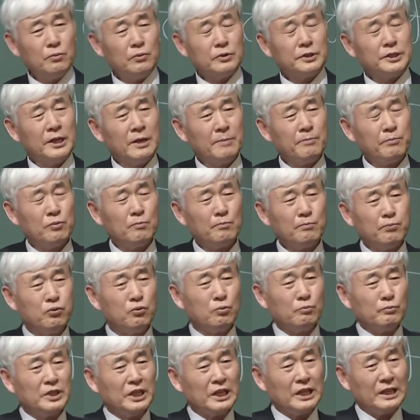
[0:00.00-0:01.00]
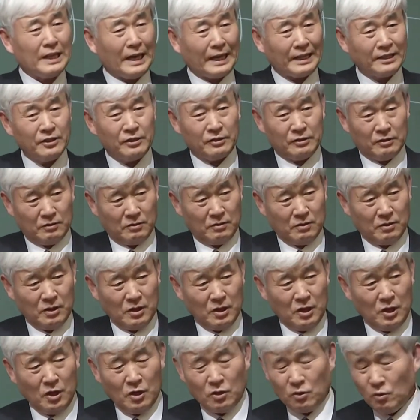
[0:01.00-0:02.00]
then these luxury
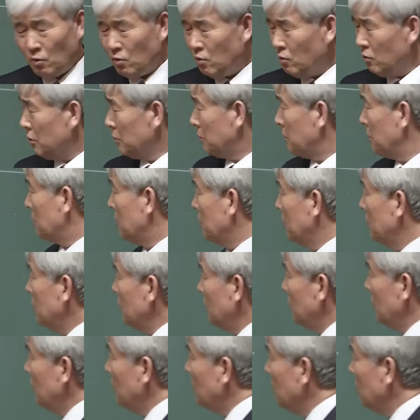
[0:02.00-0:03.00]
goods were sold